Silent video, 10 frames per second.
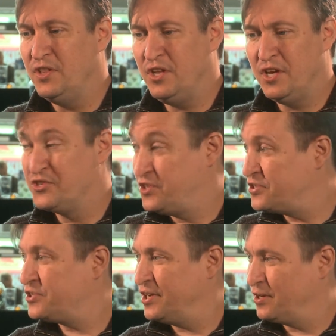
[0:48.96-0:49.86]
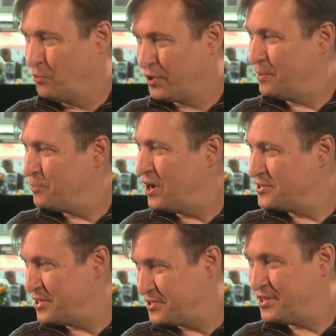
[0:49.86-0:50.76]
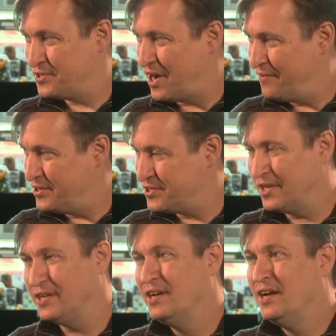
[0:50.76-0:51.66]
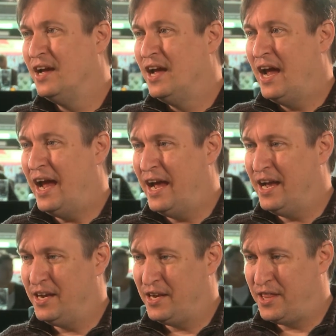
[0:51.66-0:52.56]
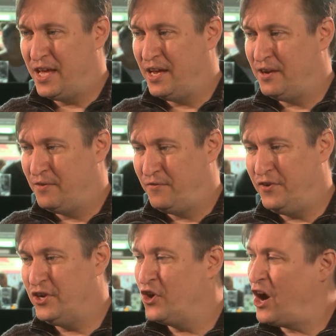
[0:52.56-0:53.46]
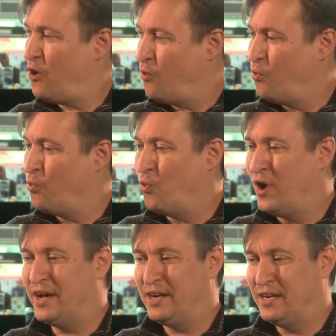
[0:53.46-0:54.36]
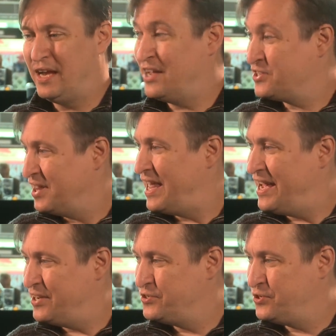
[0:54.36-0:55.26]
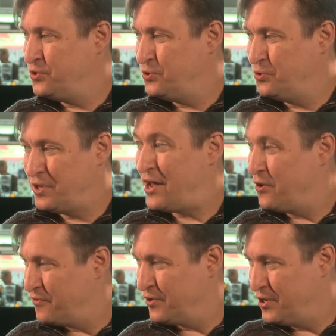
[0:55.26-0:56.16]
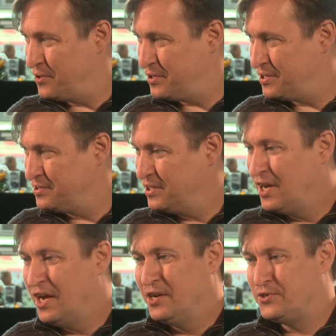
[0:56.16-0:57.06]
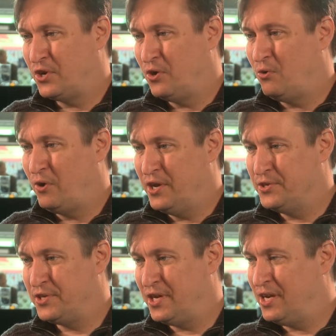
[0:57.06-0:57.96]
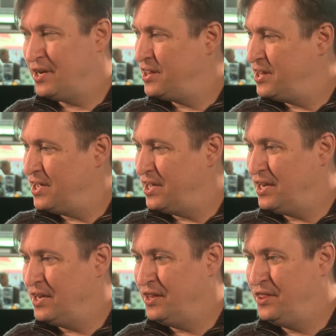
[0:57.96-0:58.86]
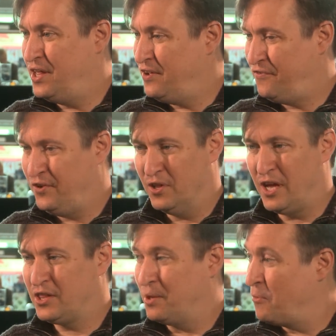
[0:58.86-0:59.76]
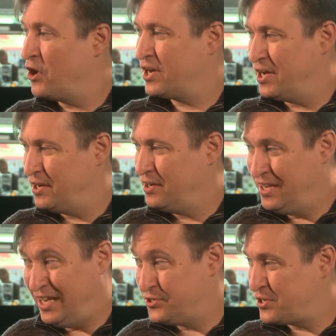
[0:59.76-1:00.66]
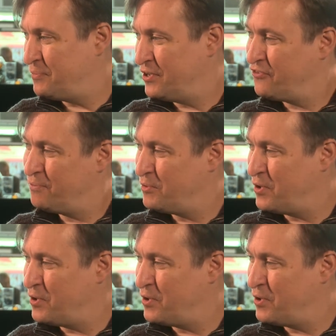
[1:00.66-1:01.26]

existing working process is, obviously, and then figure out what has led to that overload. So is it that they feel like the market needs something from them